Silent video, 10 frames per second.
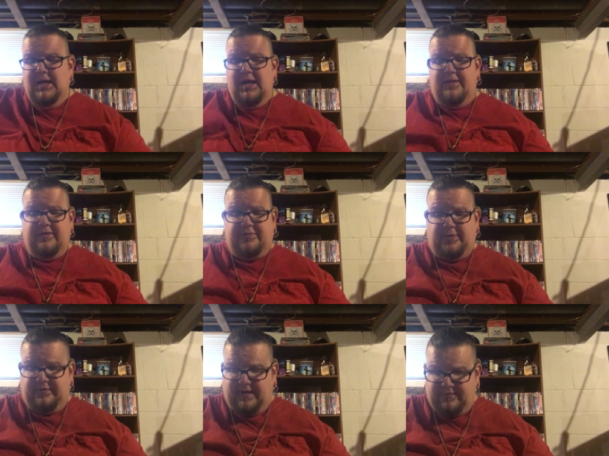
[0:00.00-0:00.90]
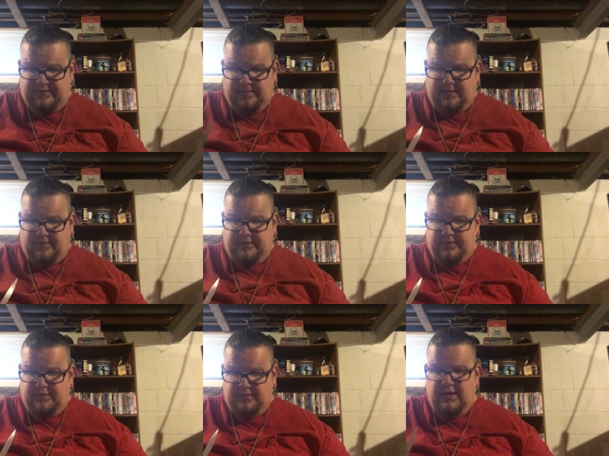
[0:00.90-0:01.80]
And this is supposed to have a slipcover
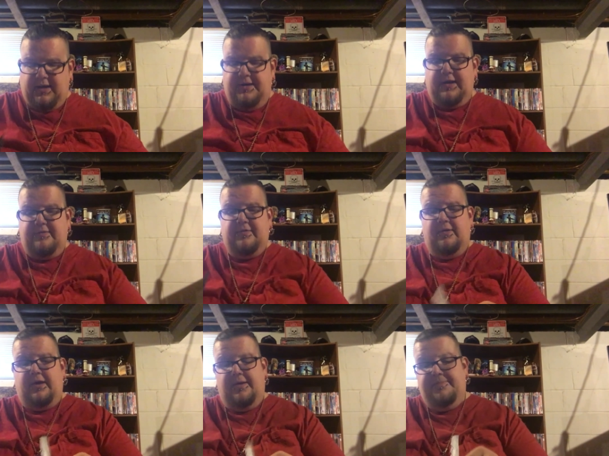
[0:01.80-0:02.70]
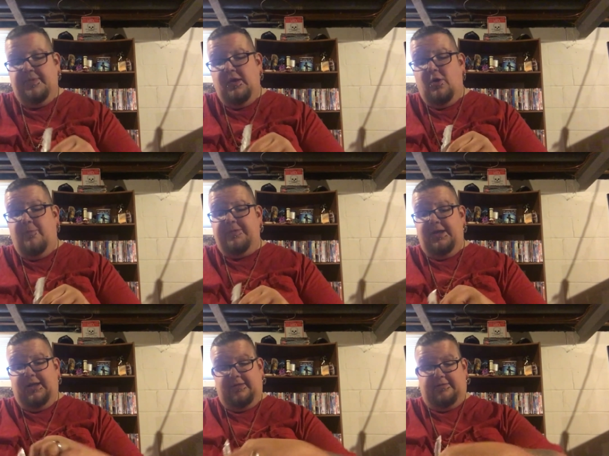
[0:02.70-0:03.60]
too, and it does. Okay.
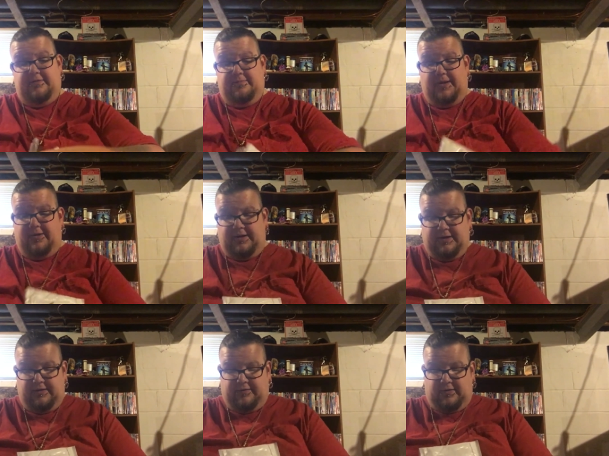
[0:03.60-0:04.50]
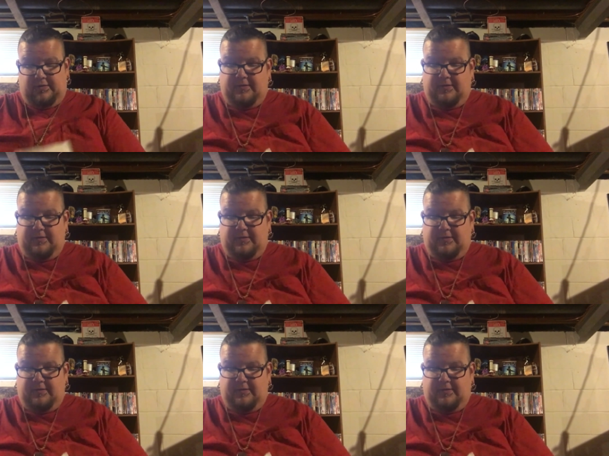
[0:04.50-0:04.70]
Hopefully this is better condition.